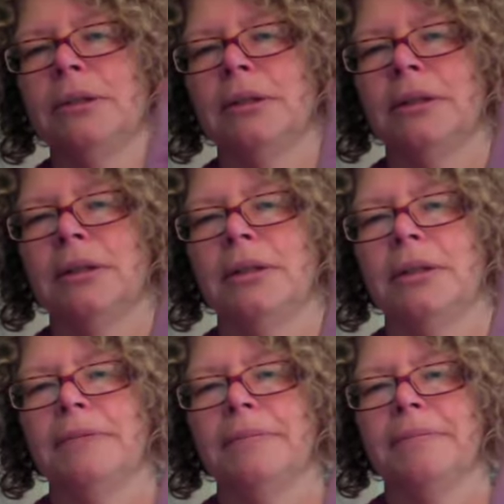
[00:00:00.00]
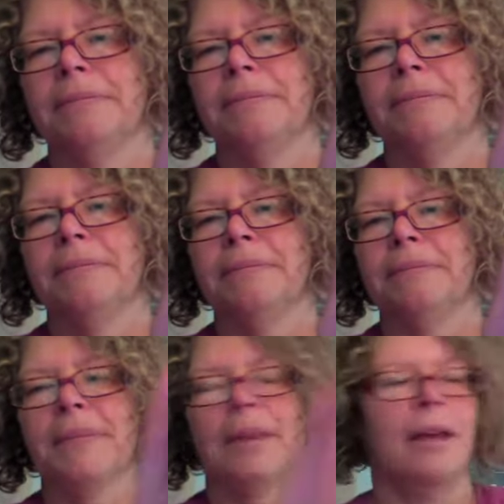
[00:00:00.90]
Anyway, she has a
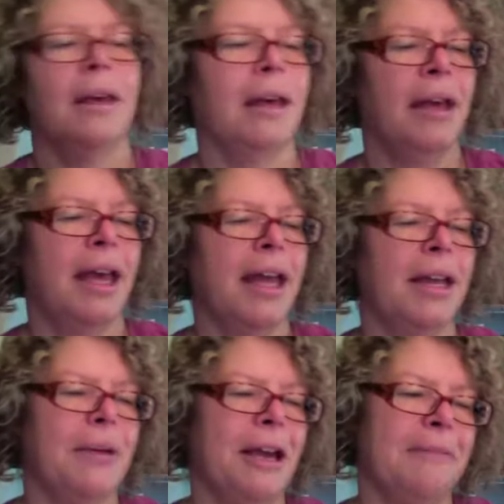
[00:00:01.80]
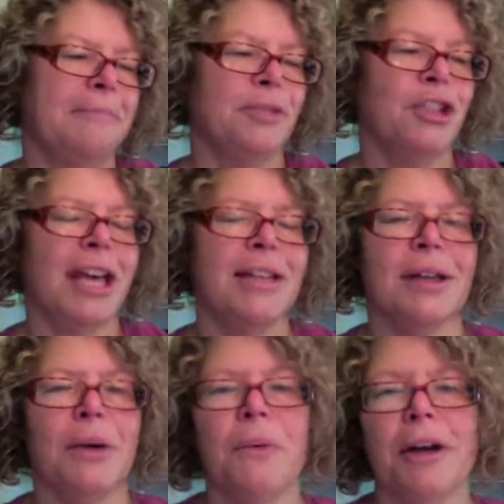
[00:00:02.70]
wonderful selection of yarn.
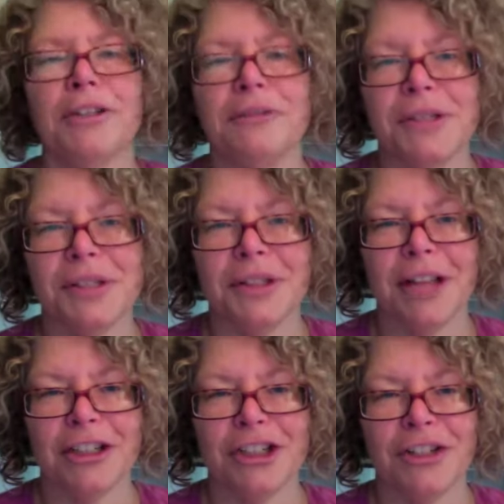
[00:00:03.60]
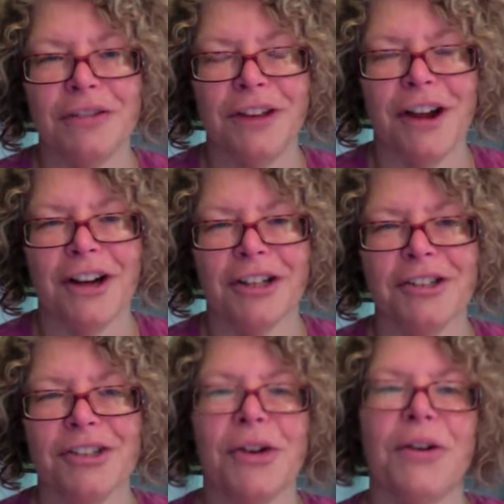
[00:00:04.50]
So if you're ever in
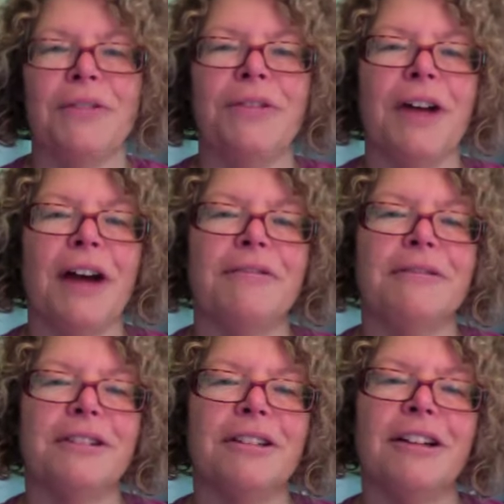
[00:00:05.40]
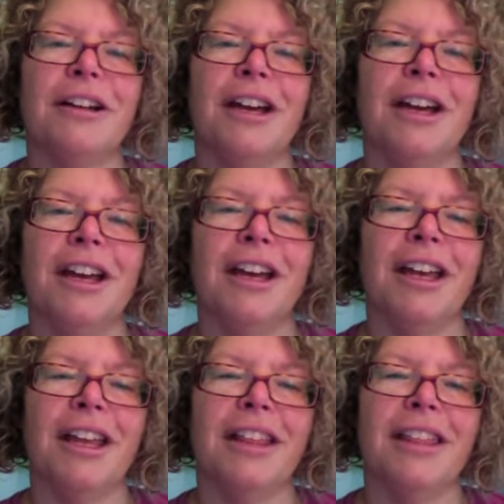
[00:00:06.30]
the Cedar, Michigan area,
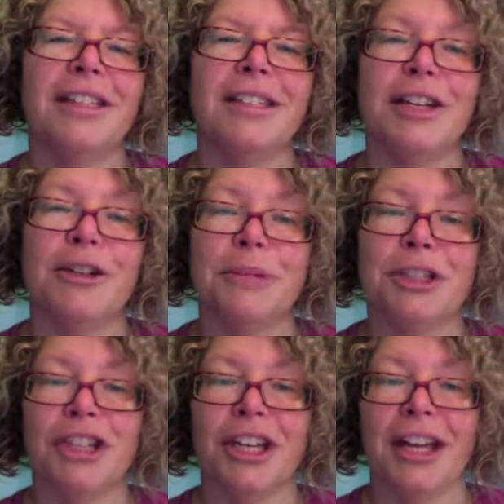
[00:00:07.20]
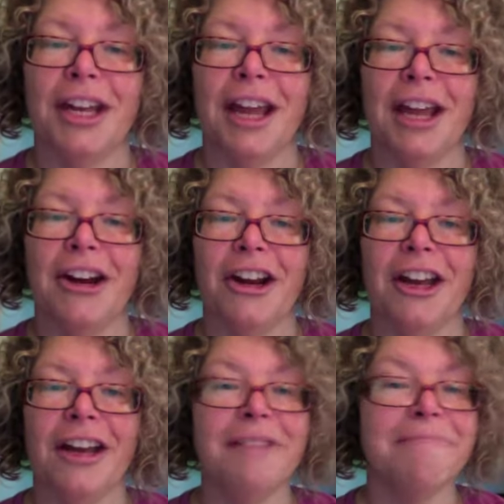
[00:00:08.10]
stop by, say
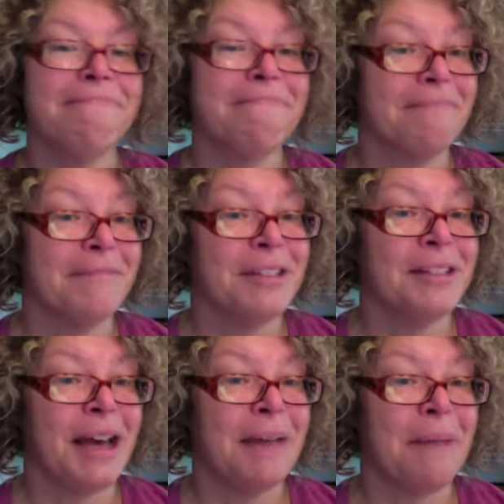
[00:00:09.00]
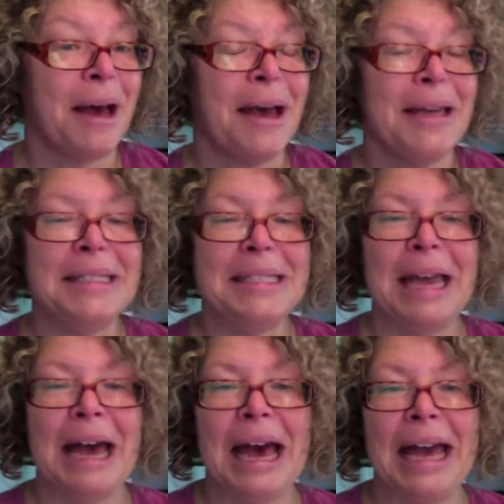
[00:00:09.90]
hi. I
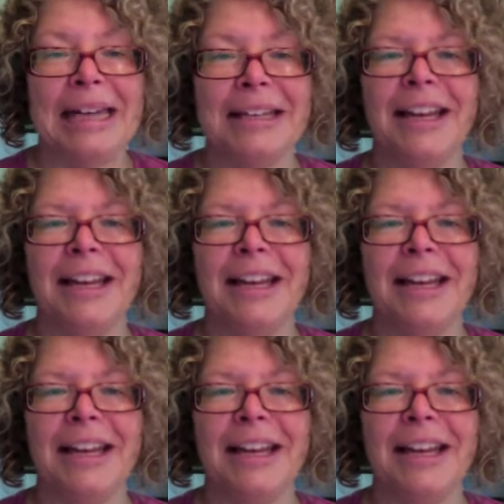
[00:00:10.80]
also